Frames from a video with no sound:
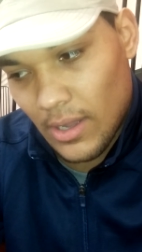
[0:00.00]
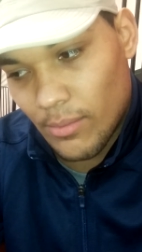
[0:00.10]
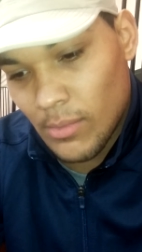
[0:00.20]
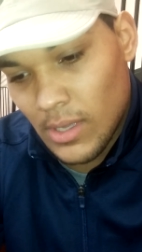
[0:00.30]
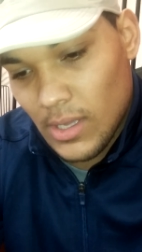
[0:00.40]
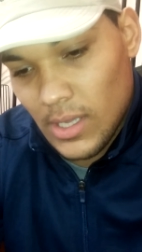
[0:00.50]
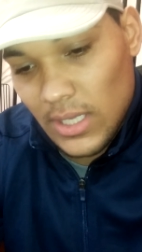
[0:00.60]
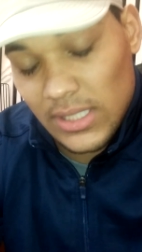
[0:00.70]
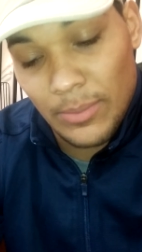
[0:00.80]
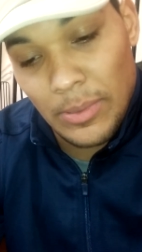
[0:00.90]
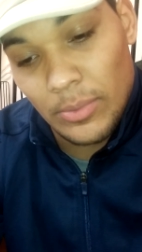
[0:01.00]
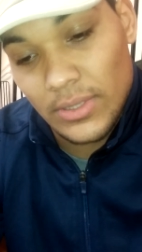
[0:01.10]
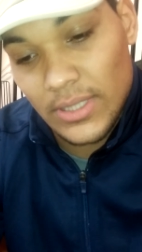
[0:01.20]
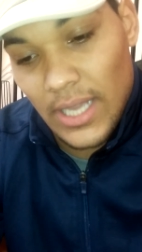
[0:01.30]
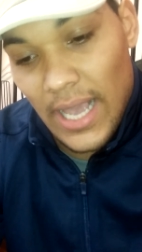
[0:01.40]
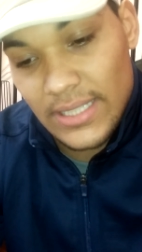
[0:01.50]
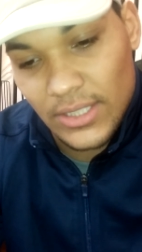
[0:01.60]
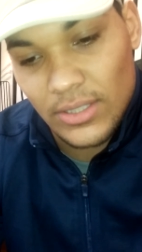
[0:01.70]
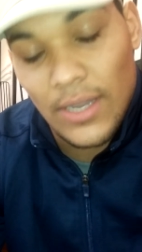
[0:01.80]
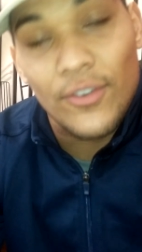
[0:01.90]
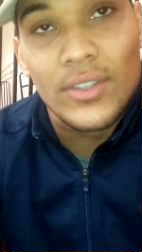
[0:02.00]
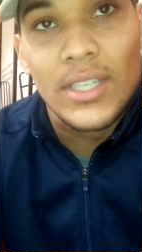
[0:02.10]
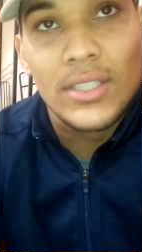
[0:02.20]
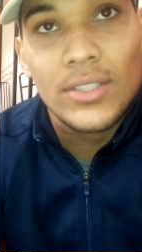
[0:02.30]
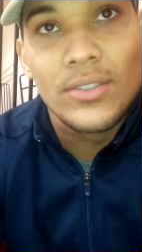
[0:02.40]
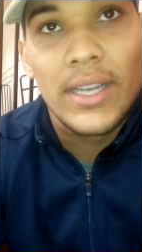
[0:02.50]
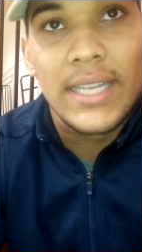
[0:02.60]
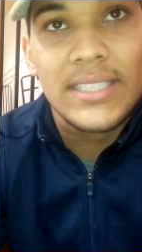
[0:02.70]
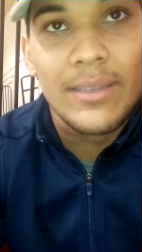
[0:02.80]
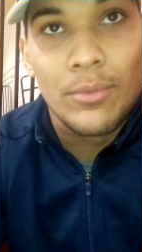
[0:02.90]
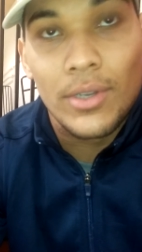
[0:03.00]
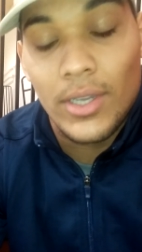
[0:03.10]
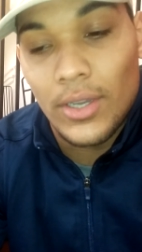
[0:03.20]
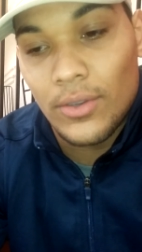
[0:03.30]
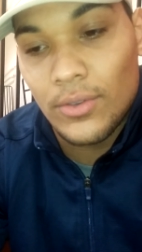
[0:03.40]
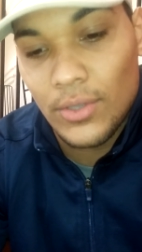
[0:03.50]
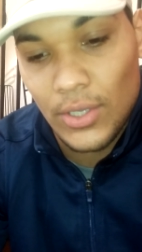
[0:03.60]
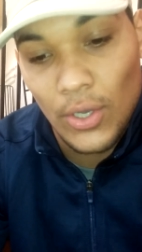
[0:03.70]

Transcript: Um, some people say as i am only done two. I got ten more to go.